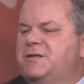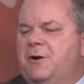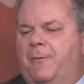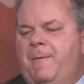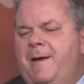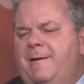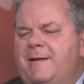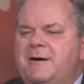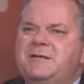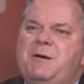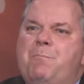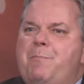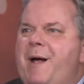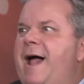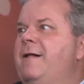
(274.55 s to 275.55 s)
So there's
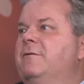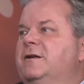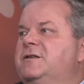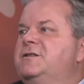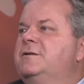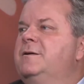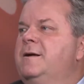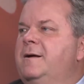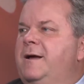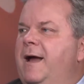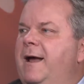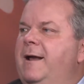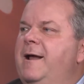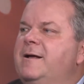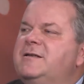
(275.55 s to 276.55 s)
a balance,
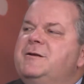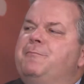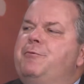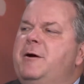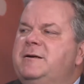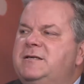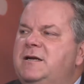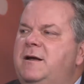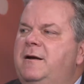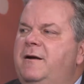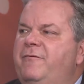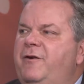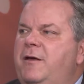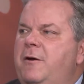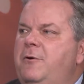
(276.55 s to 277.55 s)
and as the president
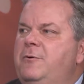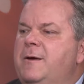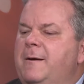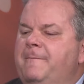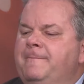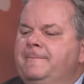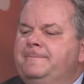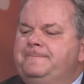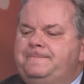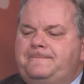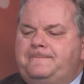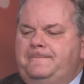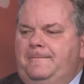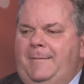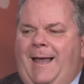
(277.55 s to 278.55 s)
of a union,
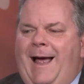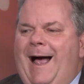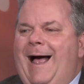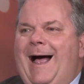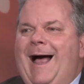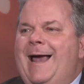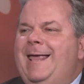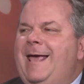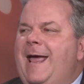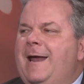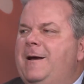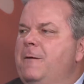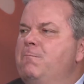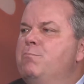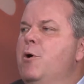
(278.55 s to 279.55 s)
I
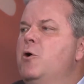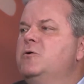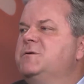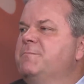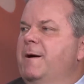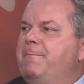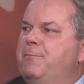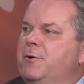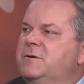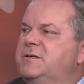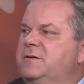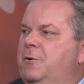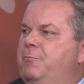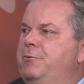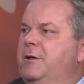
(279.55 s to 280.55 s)
can't impose my
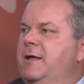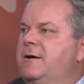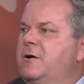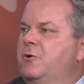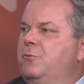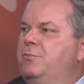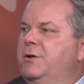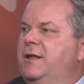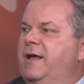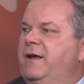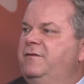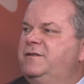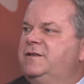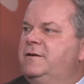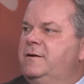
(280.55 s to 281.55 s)
personal political
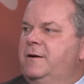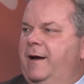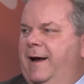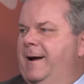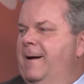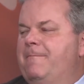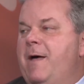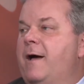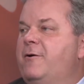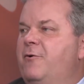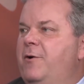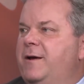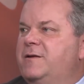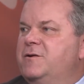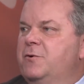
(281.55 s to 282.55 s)
beliefs, yeah, and I'm not
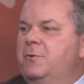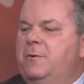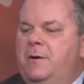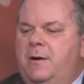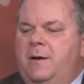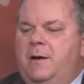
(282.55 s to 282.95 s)
going to.